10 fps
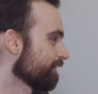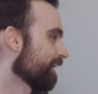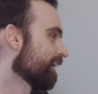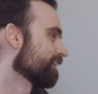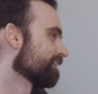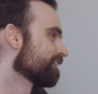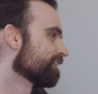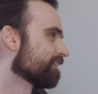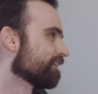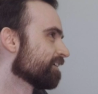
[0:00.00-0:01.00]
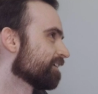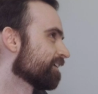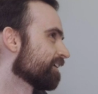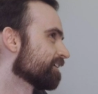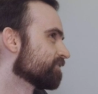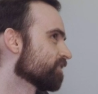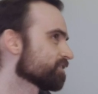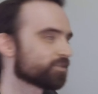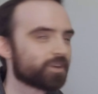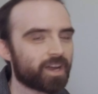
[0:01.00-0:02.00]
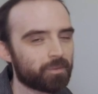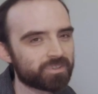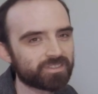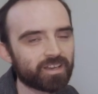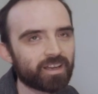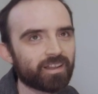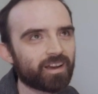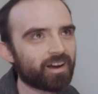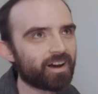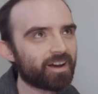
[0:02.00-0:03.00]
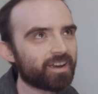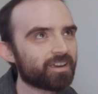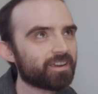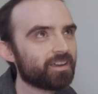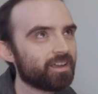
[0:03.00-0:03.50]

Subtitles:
and it just so happens that I